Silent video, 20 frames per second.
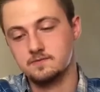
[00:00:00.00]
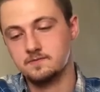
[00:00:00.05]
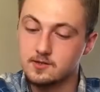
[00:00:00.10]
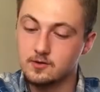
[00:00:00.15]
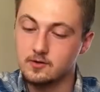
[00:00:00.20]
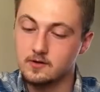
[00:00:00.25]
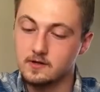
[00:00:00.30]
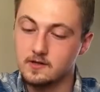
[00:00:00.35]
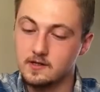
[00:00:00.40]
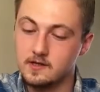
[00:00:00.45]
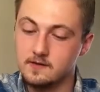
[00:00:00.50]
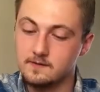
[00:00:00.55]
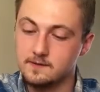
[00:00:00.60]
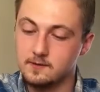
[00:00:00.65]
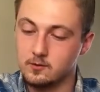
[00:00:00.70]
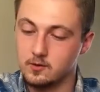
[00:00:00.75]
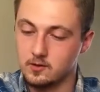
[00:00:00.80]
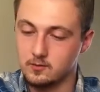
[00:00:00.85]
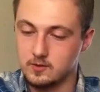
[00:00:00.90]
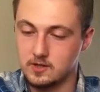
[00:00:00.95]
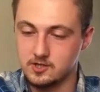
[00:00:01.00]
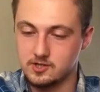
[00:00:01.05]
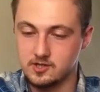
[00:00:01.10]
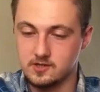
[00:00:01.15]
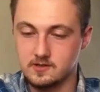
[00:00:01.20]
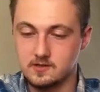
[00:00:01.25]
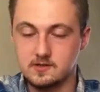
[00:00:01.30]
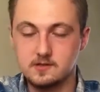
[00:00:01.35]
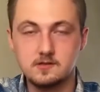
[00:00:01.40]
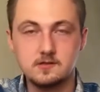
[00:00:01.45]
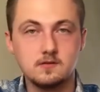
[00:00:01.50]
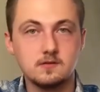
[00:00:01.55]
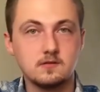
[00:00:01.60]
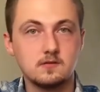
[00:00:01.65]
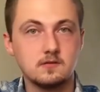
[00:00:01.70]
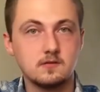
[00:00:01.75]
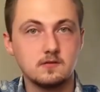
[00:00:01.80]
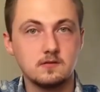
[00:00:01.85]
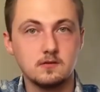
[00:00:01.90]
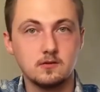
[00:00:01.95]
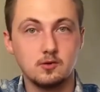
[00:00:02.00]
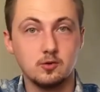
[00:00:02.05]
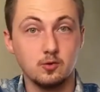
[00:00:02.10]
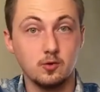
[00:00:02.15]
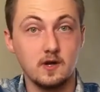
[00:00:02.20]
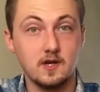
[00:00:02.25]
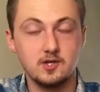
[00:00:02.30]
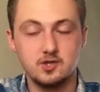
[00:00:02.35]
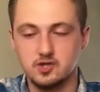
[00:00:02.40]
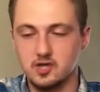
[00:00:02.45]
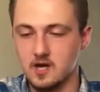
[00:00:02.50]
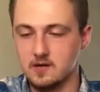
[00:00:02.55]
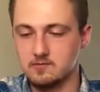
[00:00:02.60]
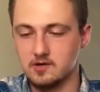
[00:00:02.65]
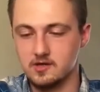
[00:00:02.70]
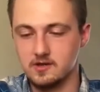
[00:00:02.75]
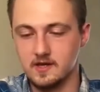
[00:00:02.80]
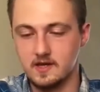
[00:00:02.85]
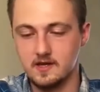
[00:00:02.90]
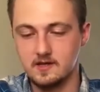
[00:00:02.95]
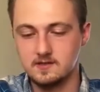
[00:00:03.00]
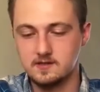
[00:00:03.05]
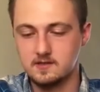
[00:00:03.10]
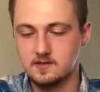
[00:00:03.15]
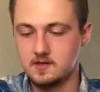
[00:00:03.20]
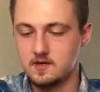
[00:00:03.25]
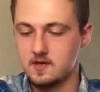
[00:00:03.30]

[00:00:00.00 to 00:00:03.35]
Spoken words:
Tori, if you are watching this, great job on that.